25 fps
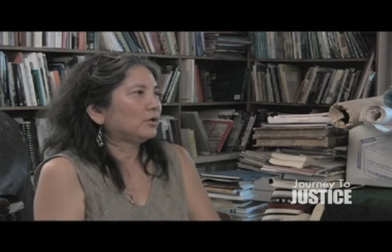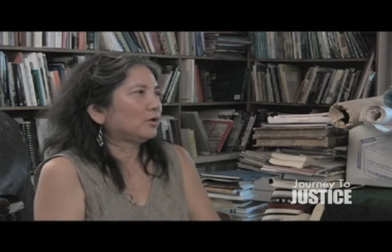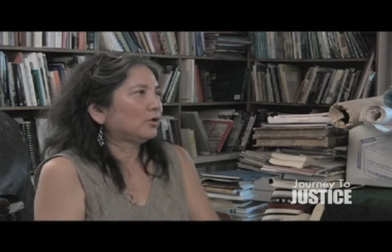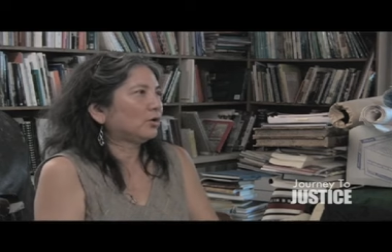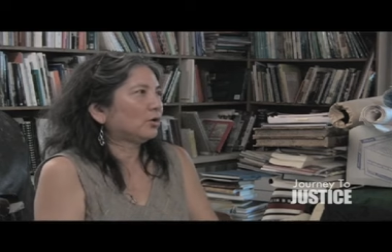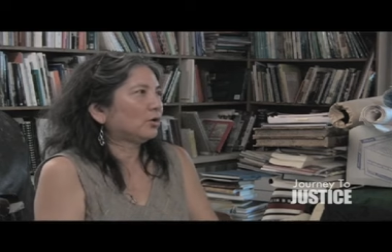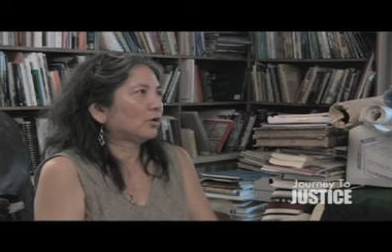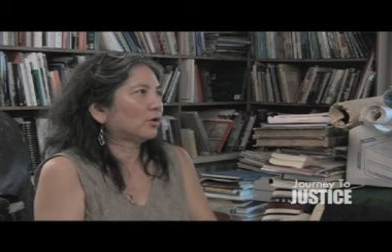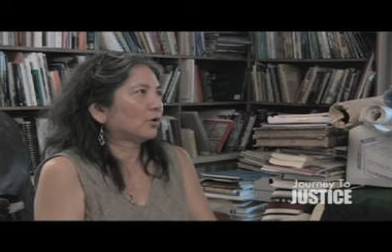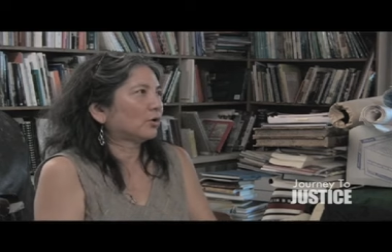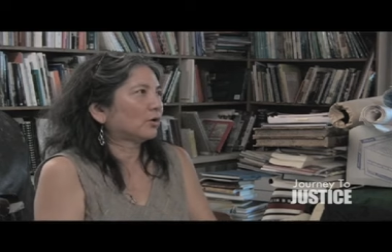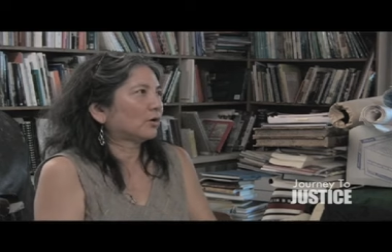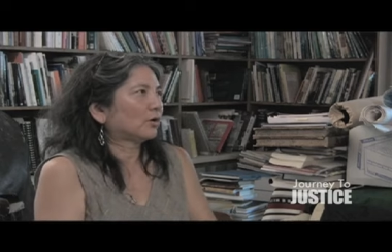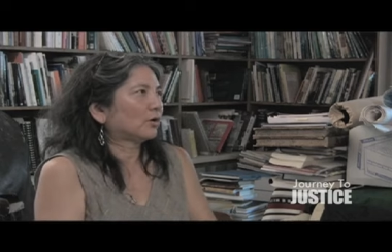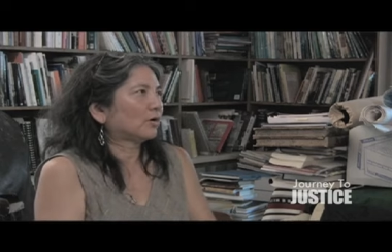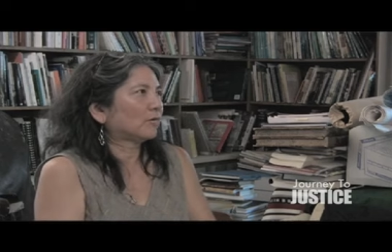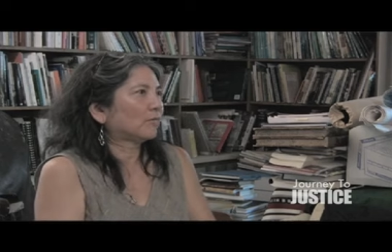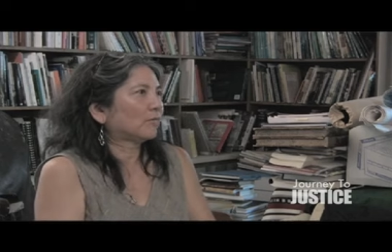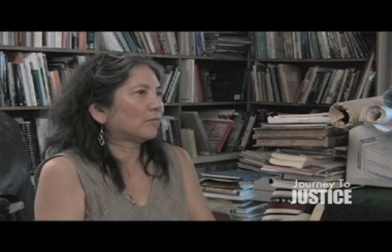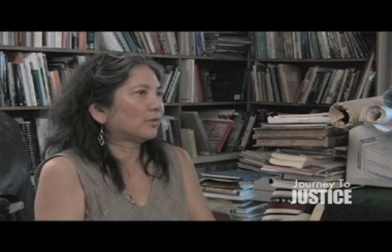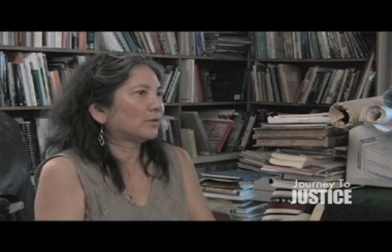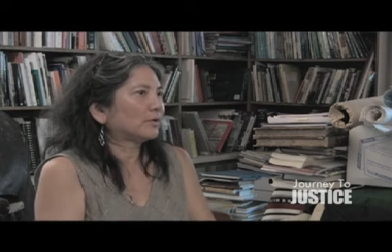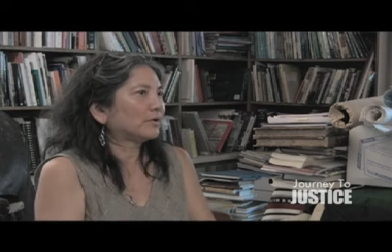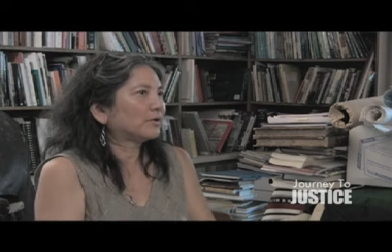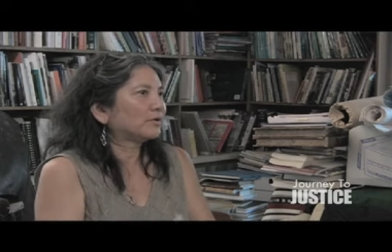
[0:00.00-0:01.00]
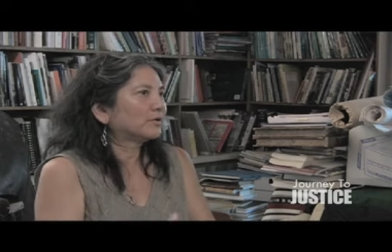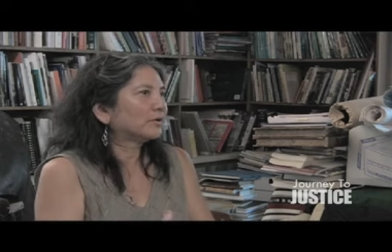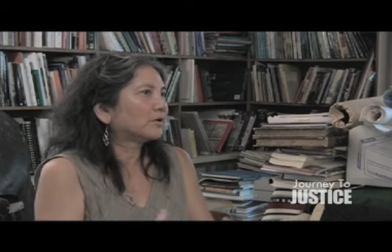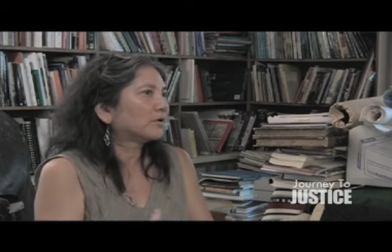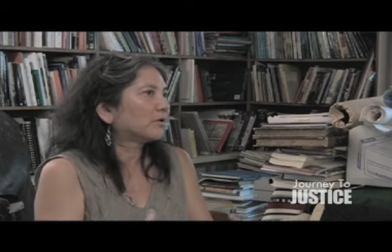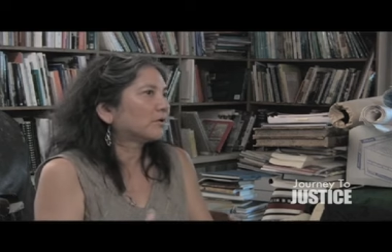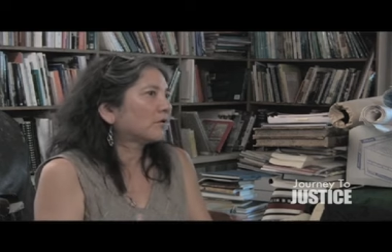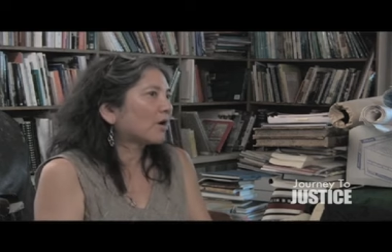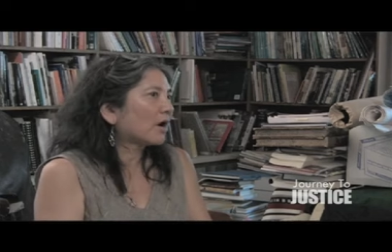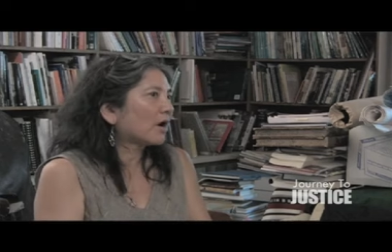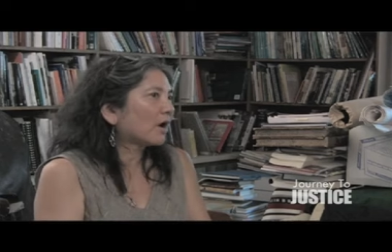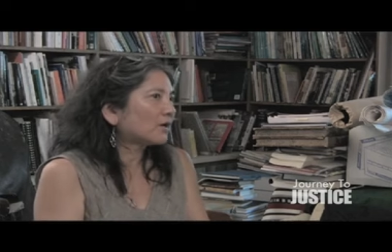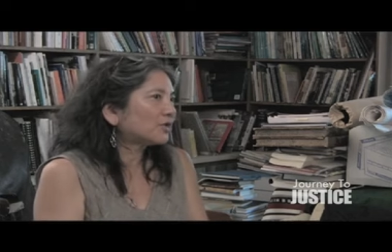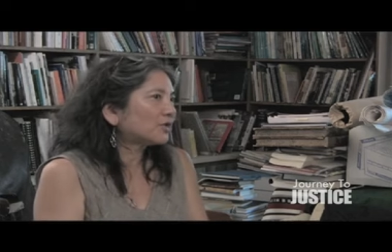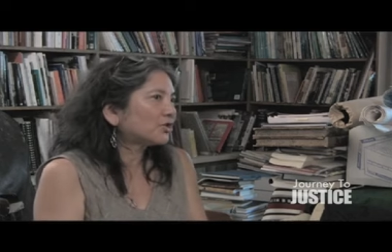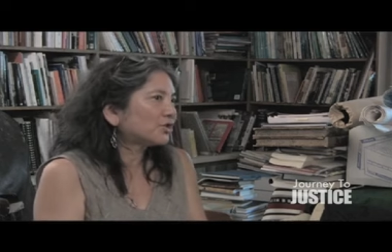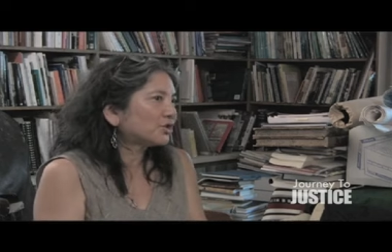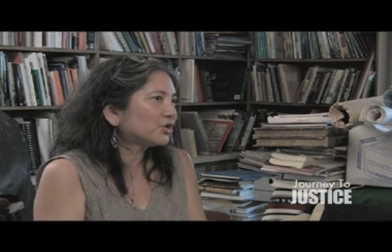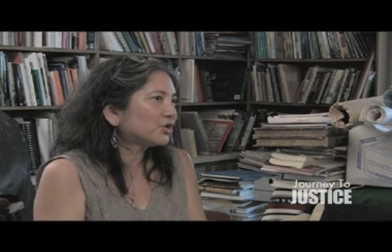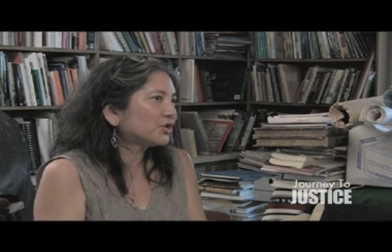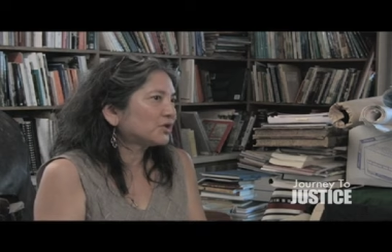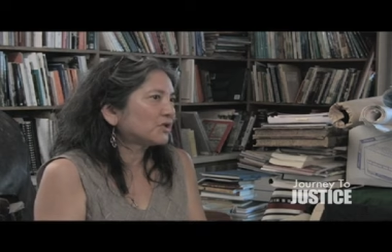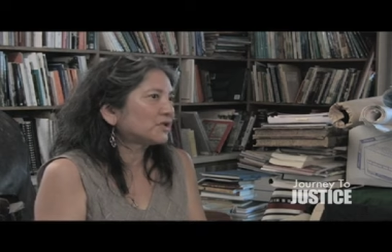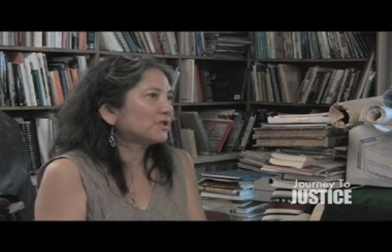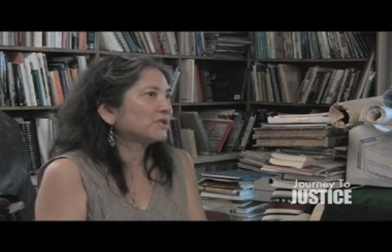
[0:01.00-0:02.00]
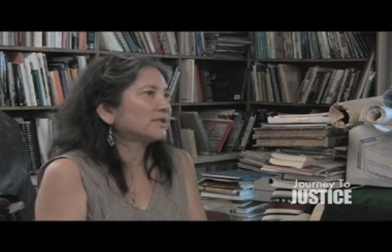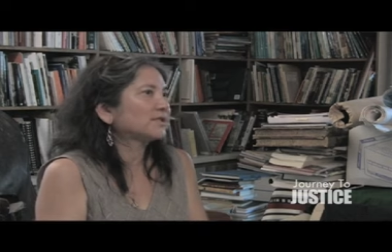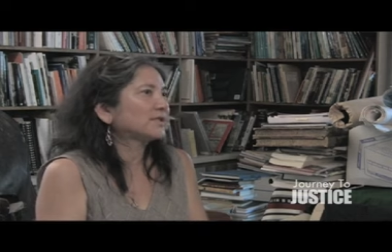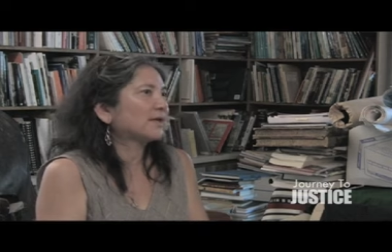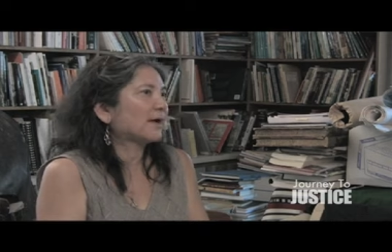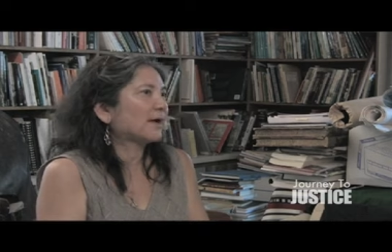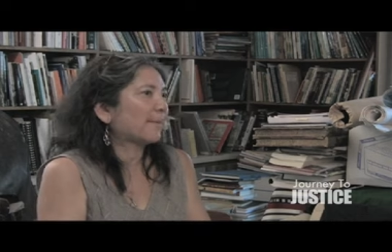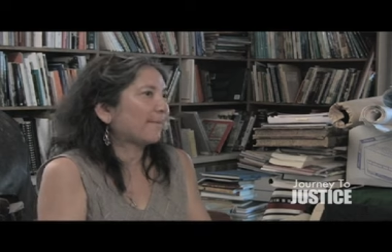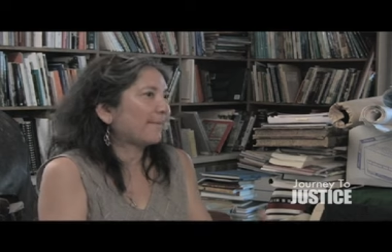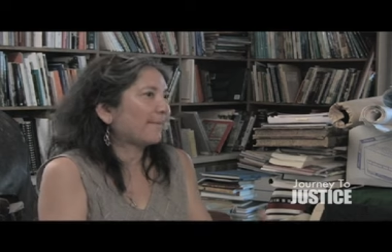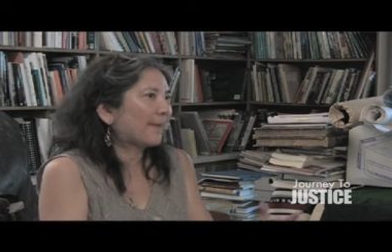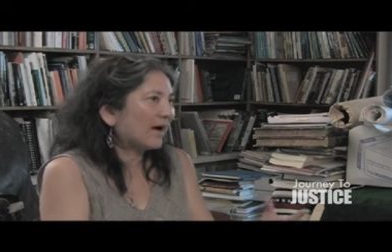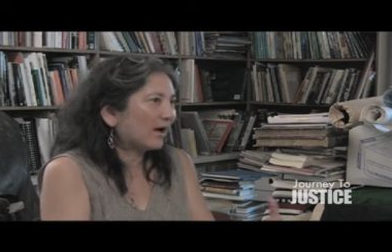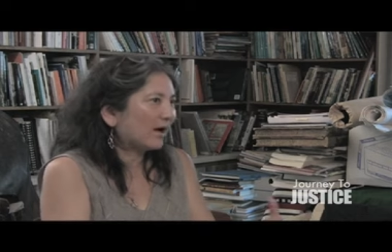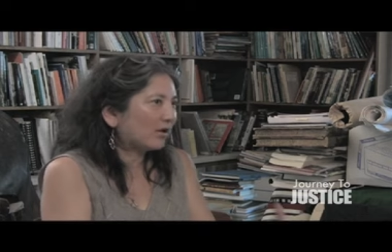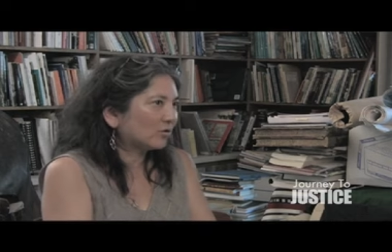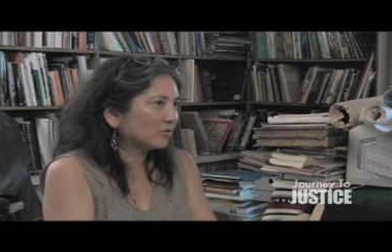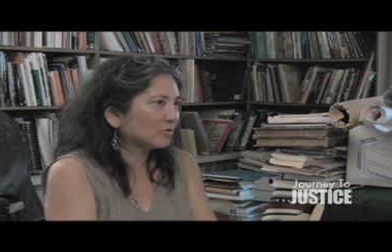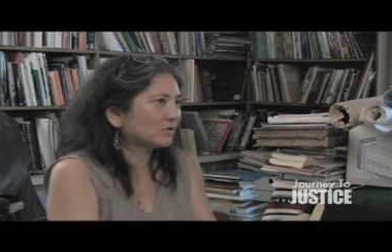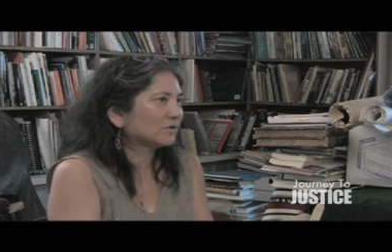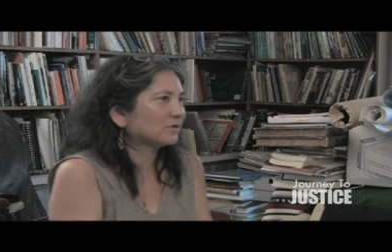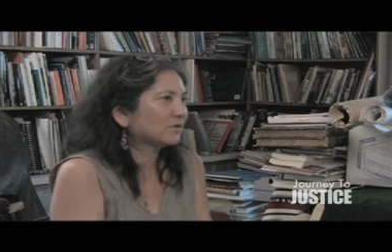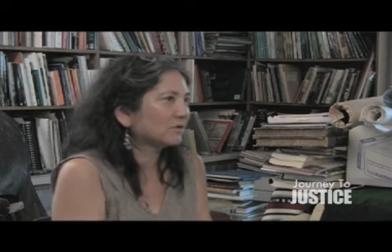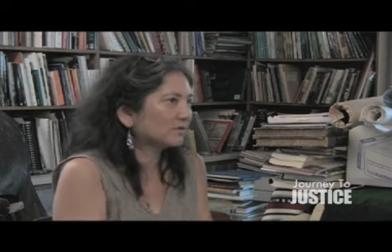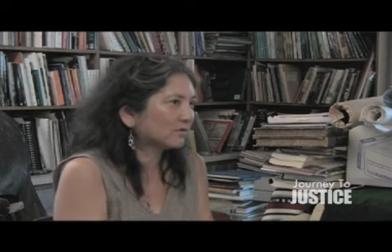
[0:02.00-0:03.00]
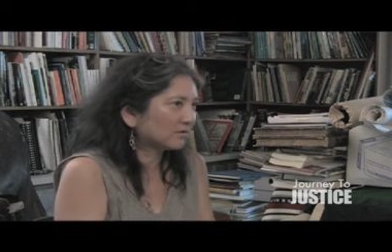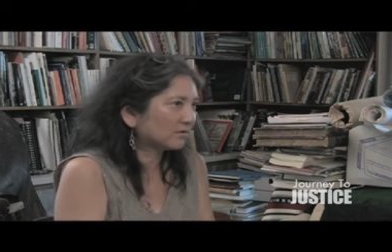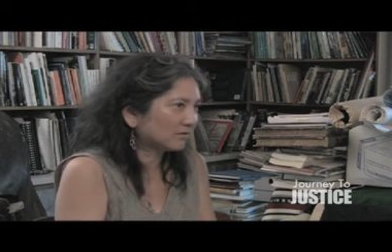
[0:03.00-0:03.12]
your political consciousness oh, yes. about